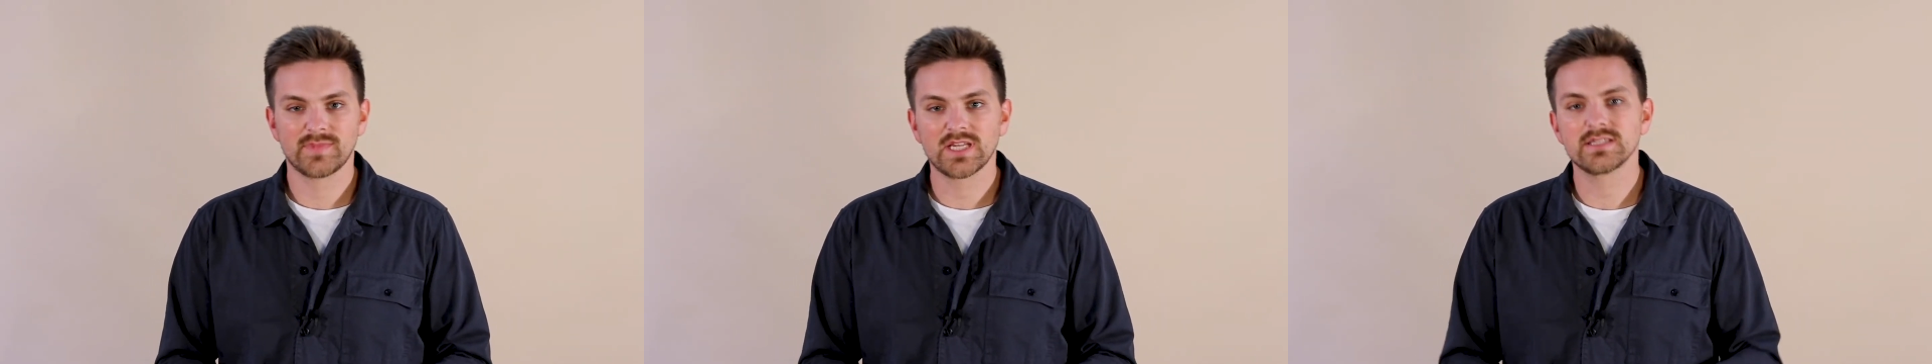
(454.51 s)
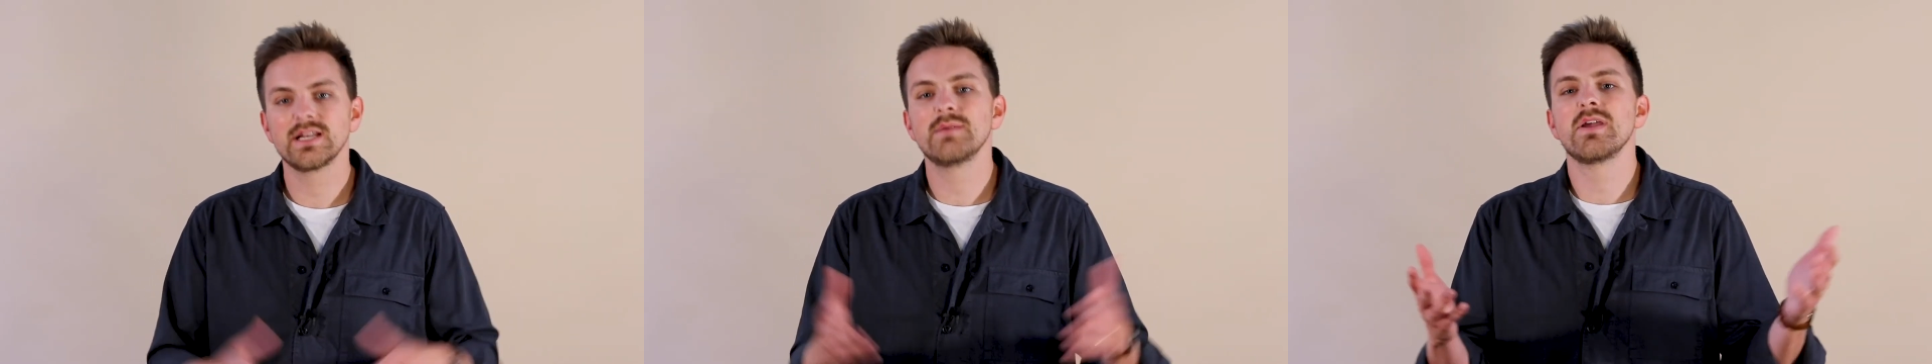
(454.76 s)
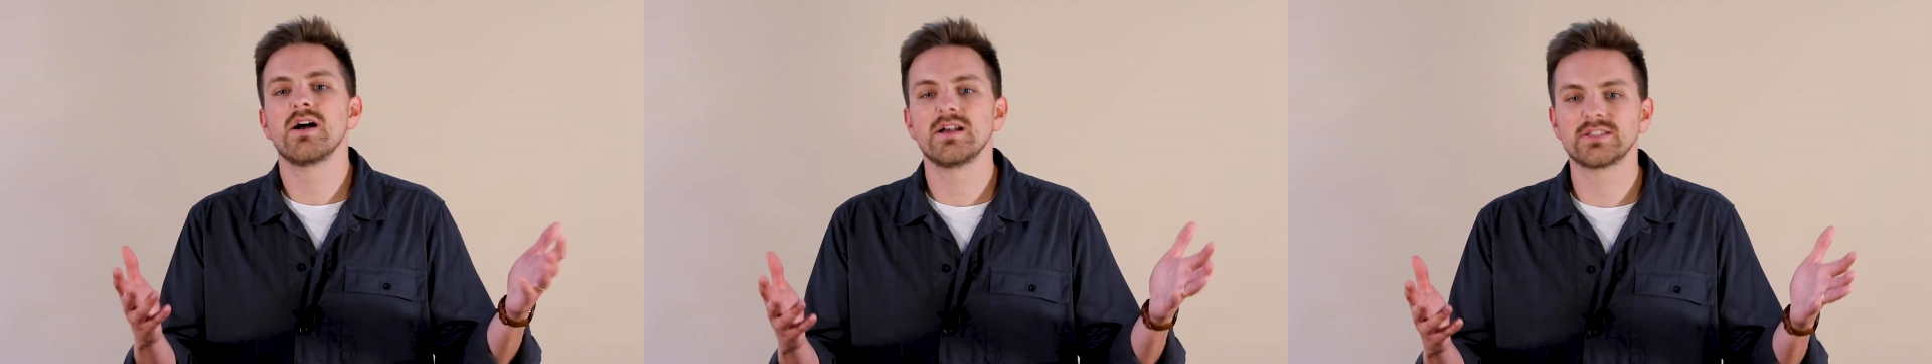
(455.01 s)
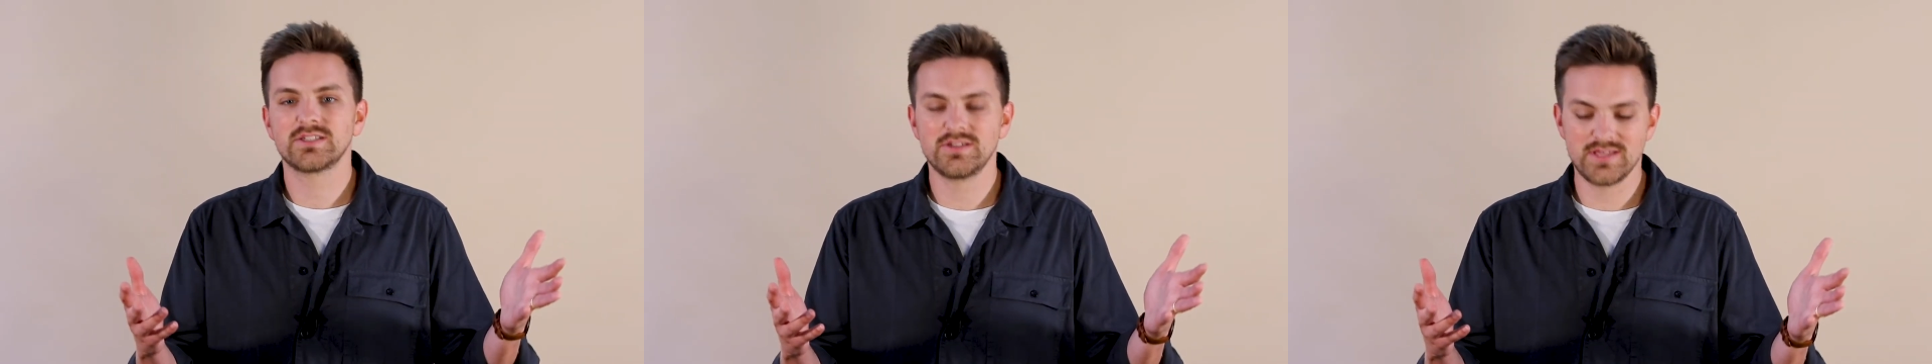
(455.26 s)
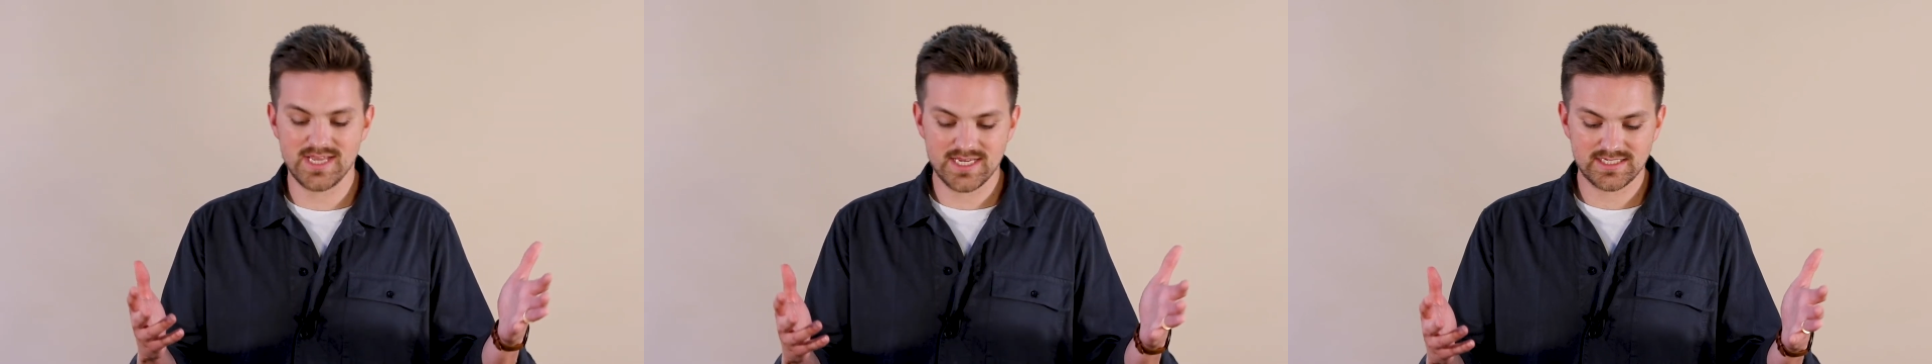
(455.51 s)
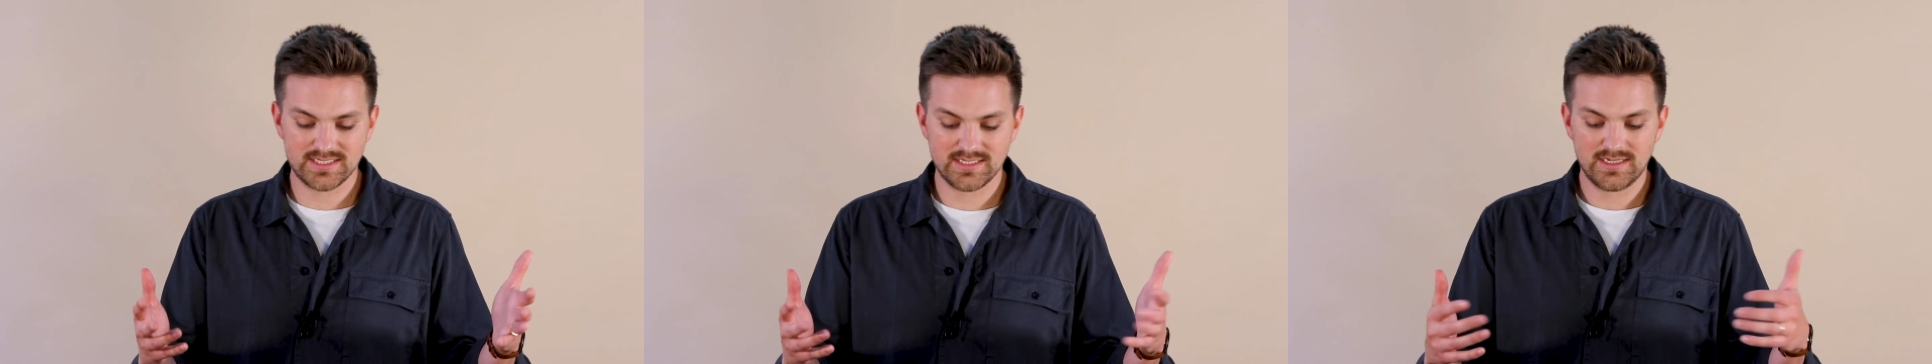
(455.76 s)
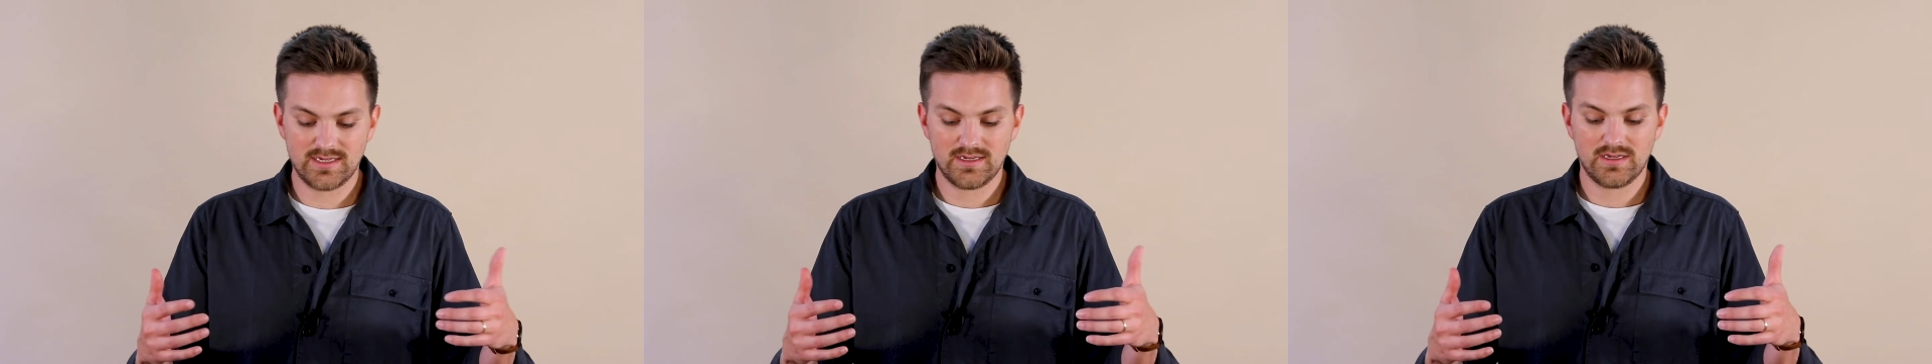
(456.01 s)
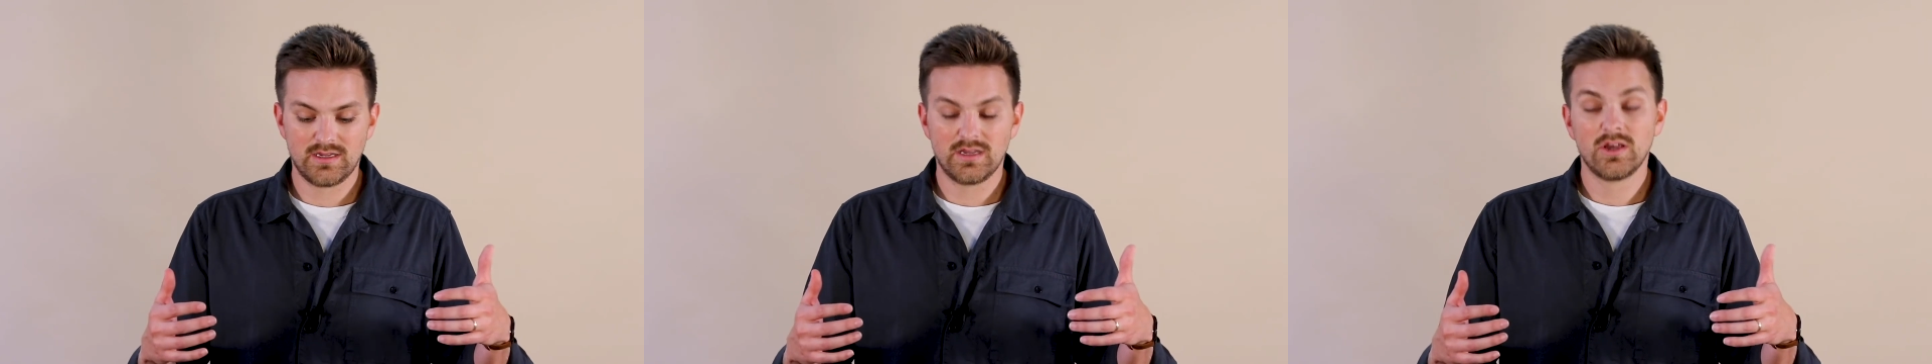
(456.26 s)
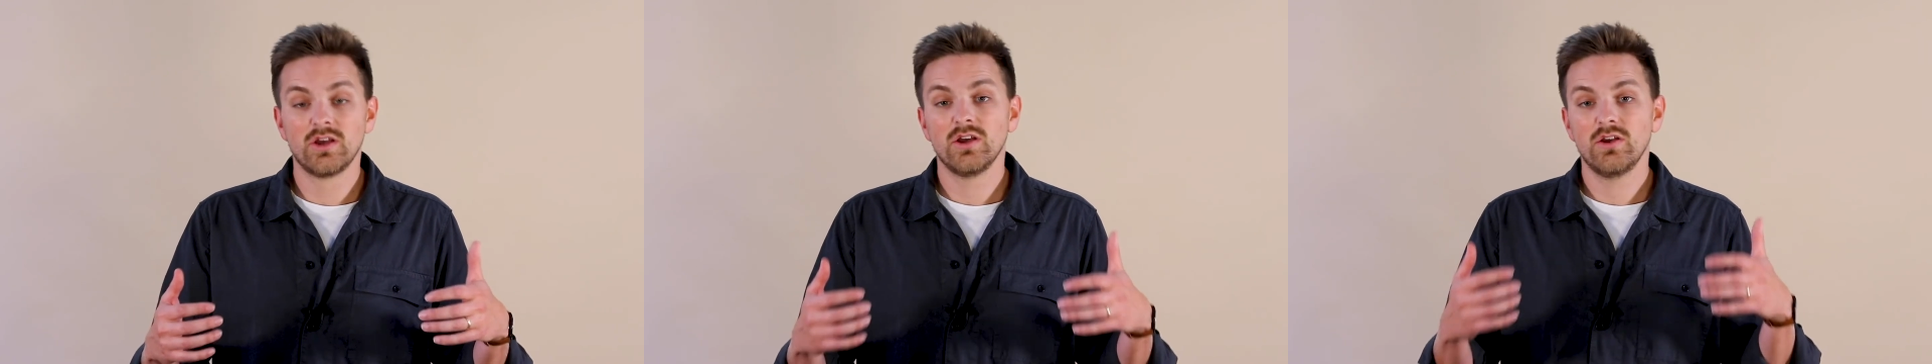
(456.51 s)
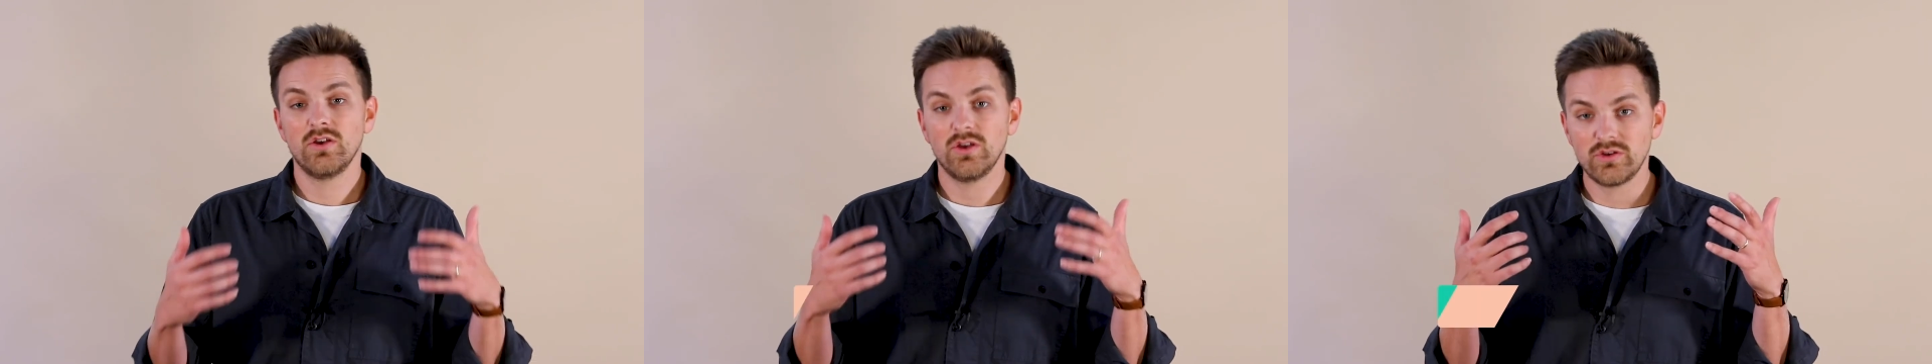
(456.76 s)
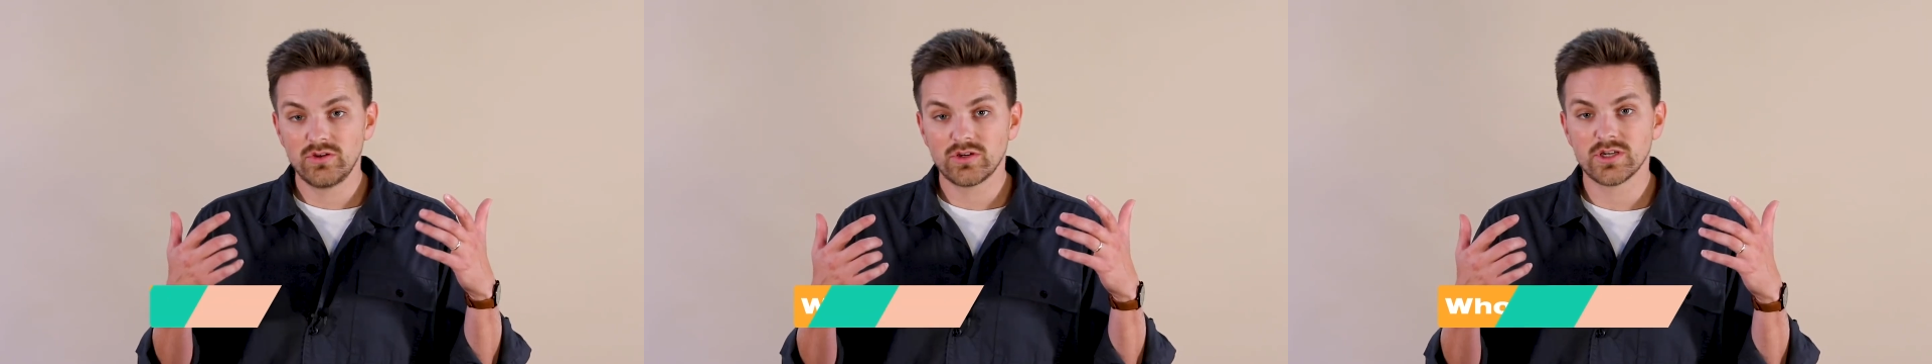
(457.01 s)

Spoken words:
So let me ask you this: who